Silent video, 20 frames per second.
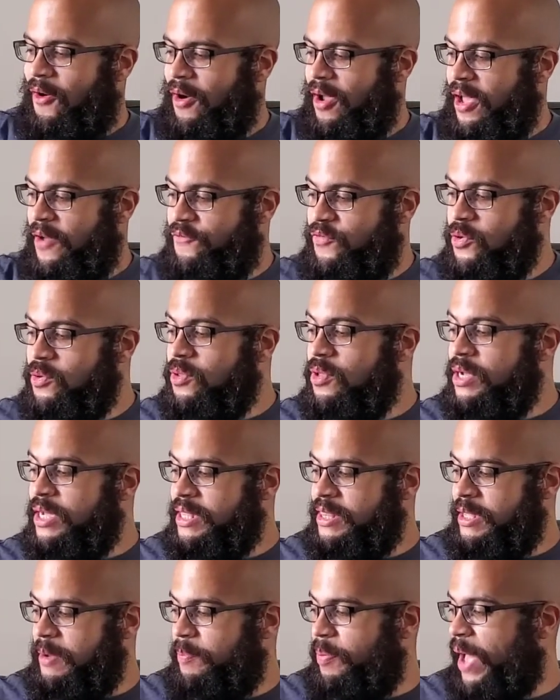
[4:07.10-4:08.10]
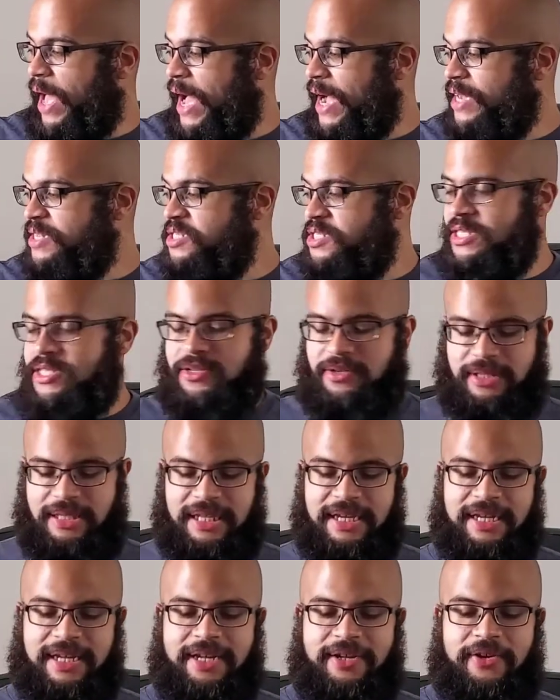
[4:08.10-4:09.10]
If you look at the packaging, you're
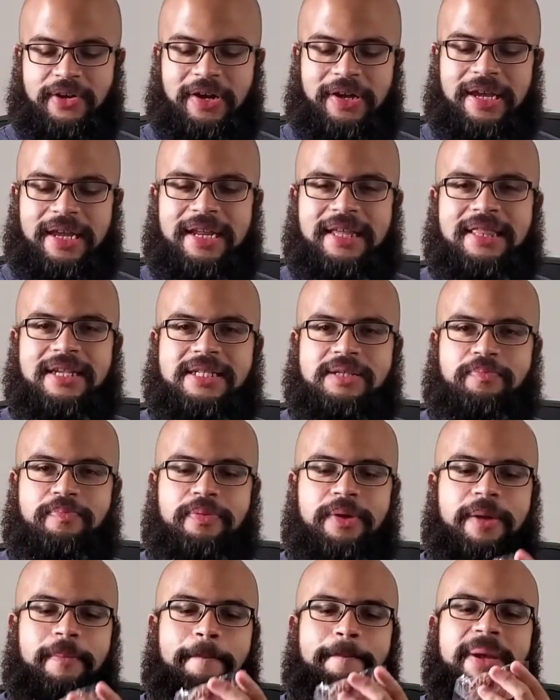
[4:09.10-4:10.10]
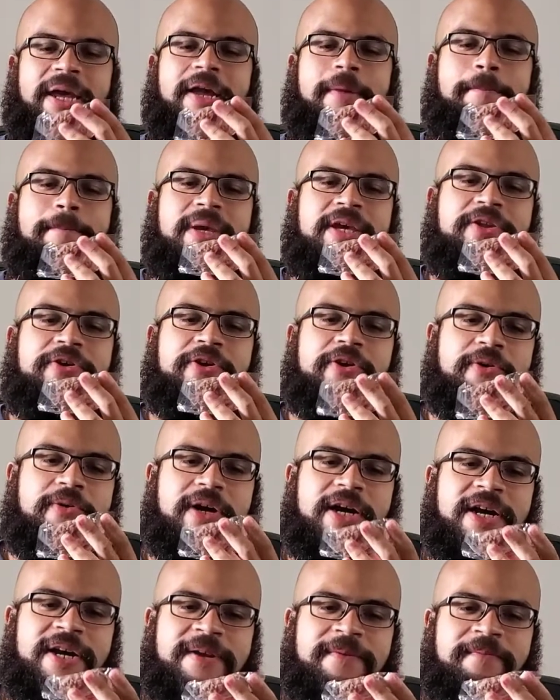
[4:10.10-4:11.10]
thinking you're getting this big
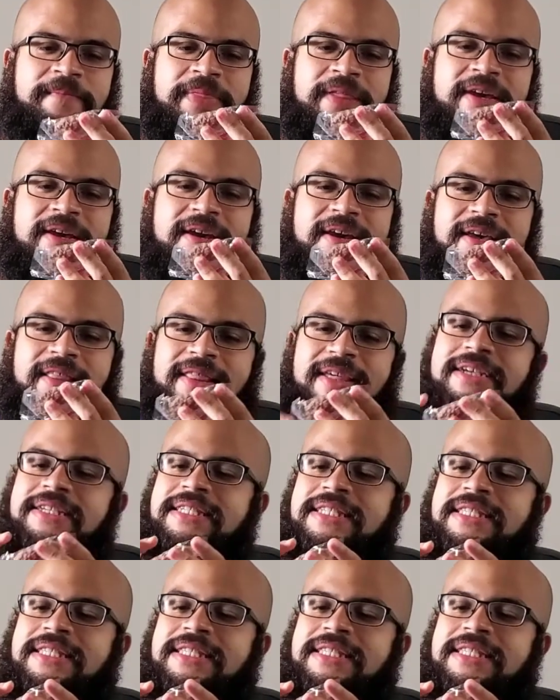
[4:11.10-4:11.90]
meteorite. This